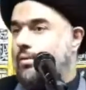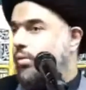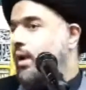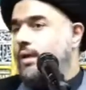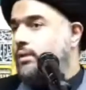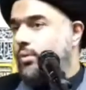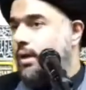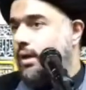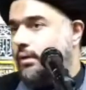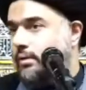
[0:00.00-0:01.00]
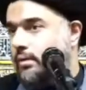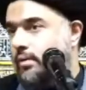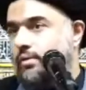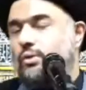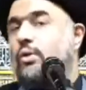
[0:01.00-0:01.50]
Quran is Quran.
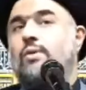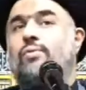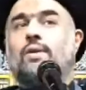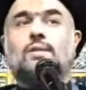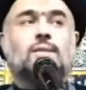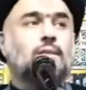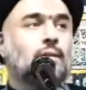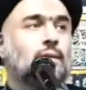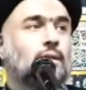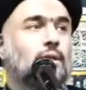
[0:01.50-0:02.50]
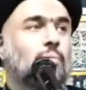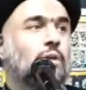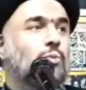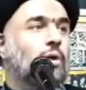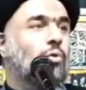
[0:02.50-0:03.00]
There is no different
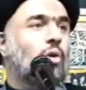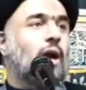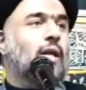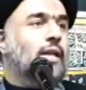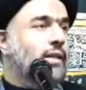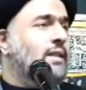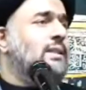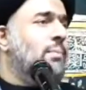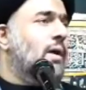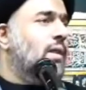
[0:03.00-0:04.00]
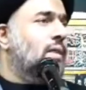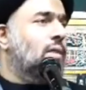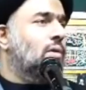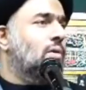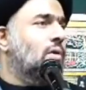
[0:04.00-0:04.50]
between Quran in this month
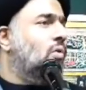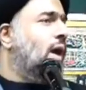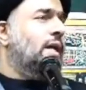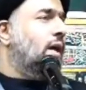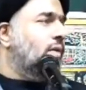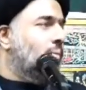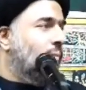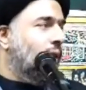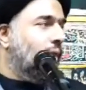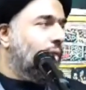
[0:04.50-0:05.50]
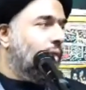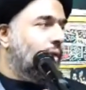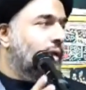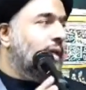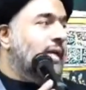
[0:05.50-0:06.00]
and any other month.
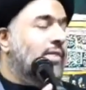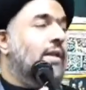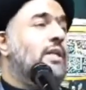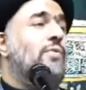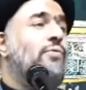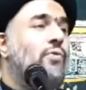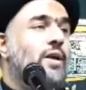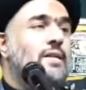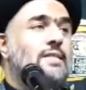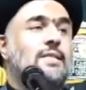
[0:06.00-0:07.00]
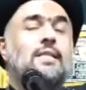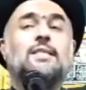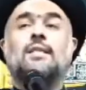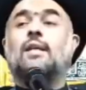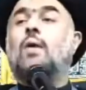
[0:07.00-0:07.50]
The difference
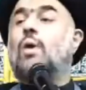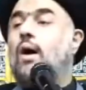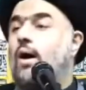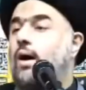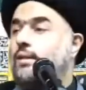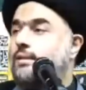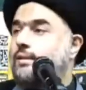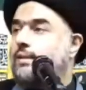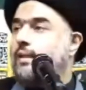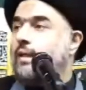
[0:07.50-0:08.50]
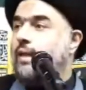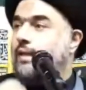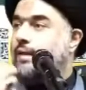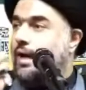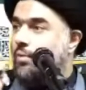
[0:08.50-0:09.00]
is in our hearts,
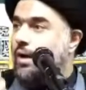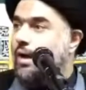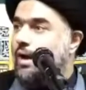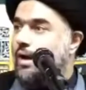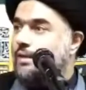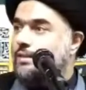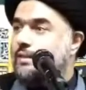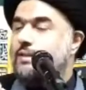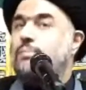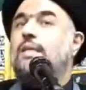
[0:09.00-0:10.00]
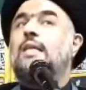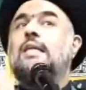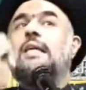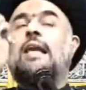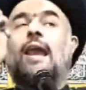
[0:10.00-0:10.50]
that our heart is
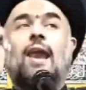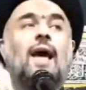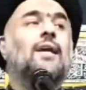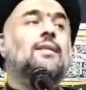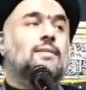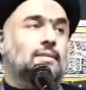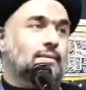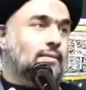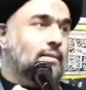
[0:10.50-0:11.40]
being enlightened